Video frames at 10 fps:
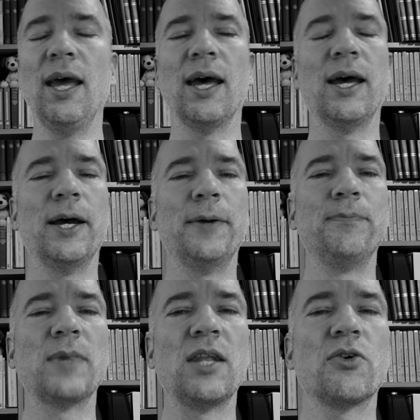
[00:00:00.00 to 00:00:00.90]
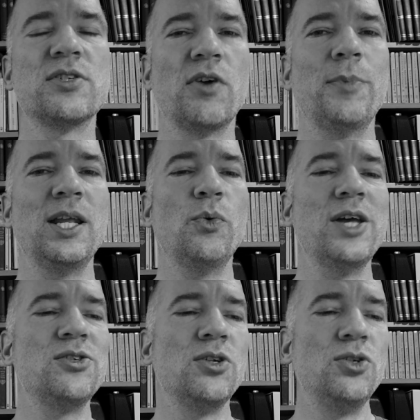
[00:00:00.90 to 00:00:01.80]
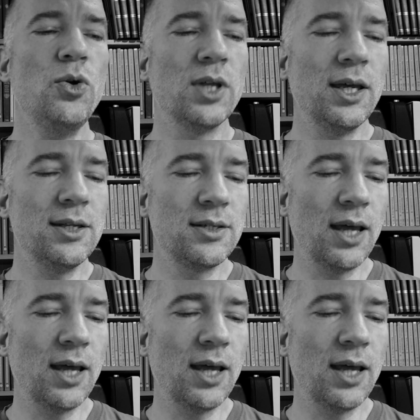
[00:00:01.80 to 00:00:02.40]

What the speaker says: And of course, there are many ways to do this.